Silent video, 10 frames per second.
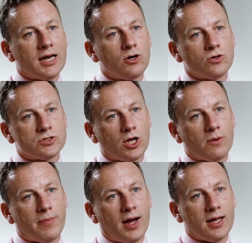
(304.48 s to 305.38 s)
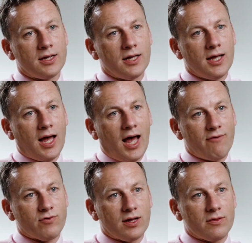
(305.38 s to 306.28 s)
And also by
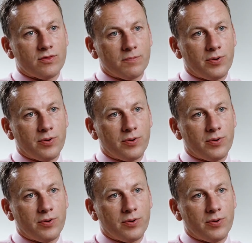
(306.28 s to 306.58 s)
having a, the